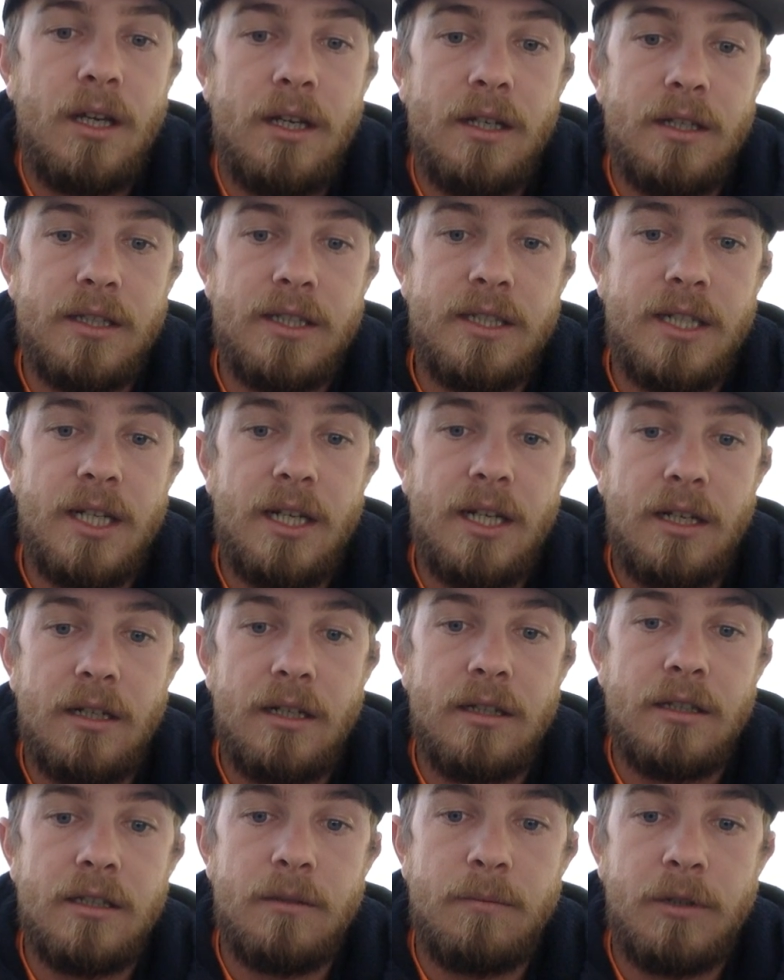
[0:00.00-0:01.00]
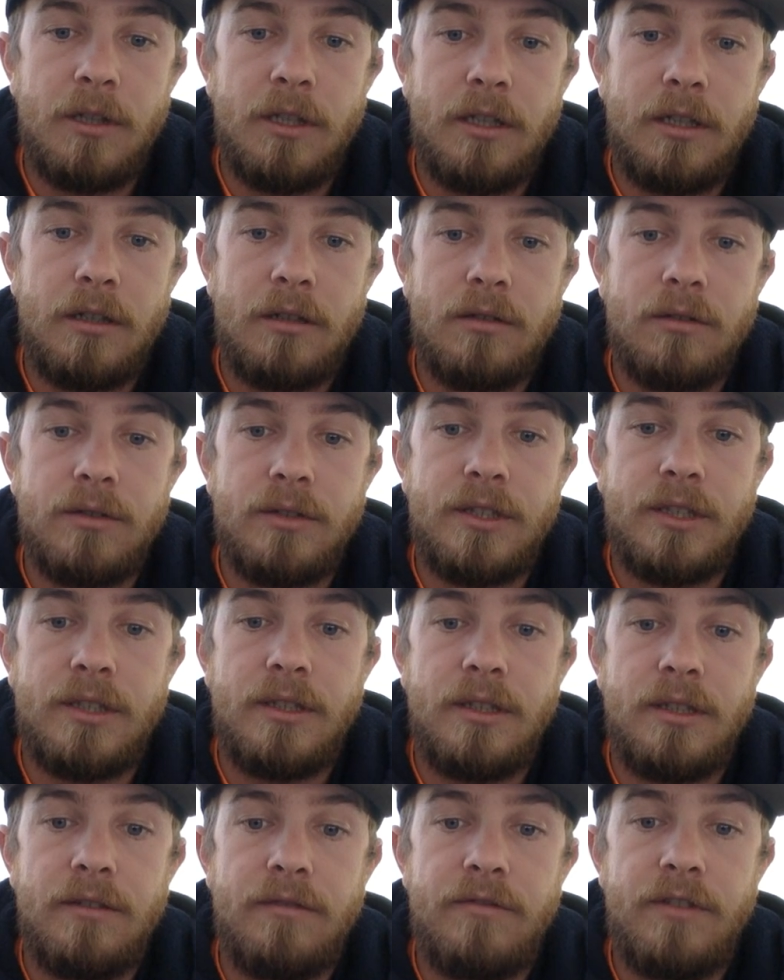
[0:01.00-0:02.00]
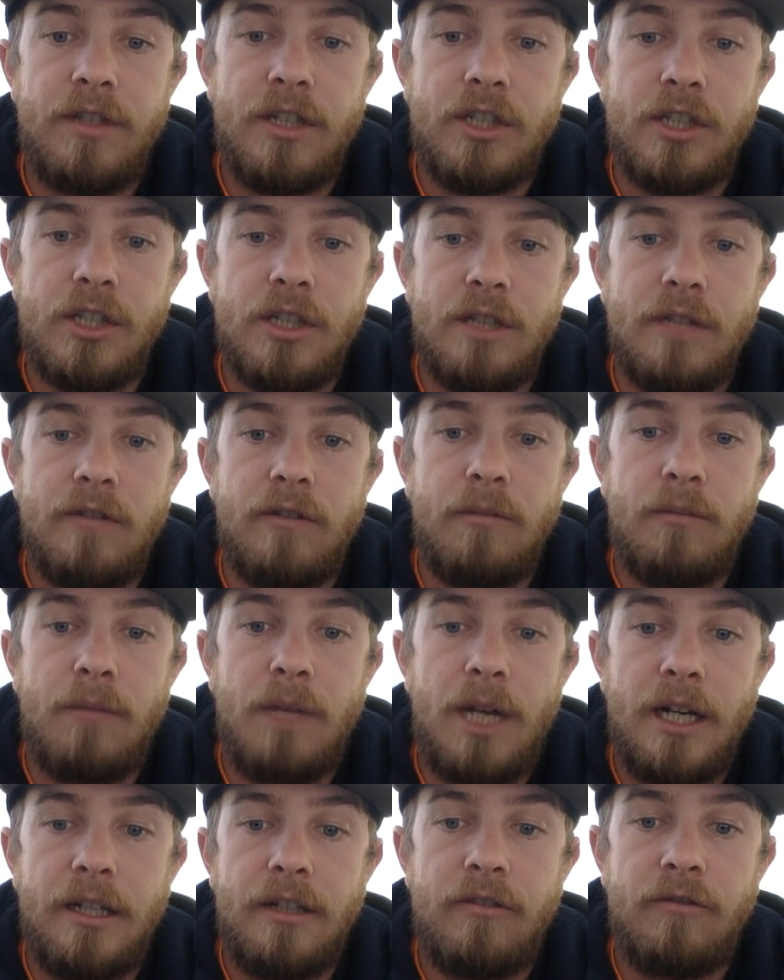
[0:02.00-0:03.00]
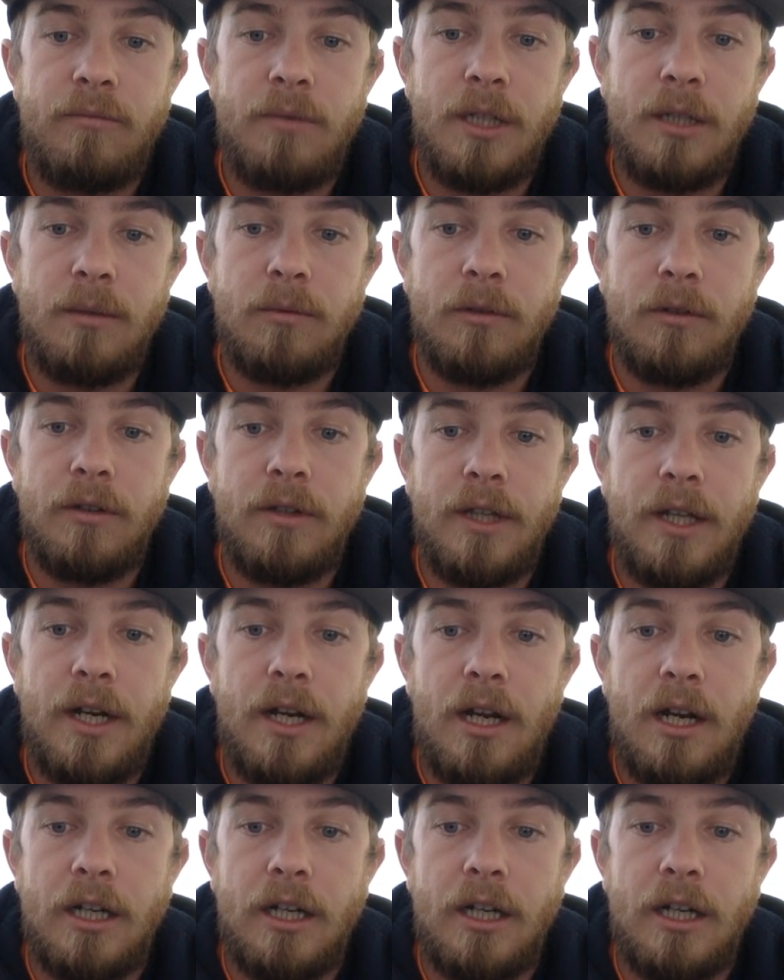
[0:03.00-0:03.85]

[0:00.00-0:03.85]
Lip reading: a state is a political division of a body of people that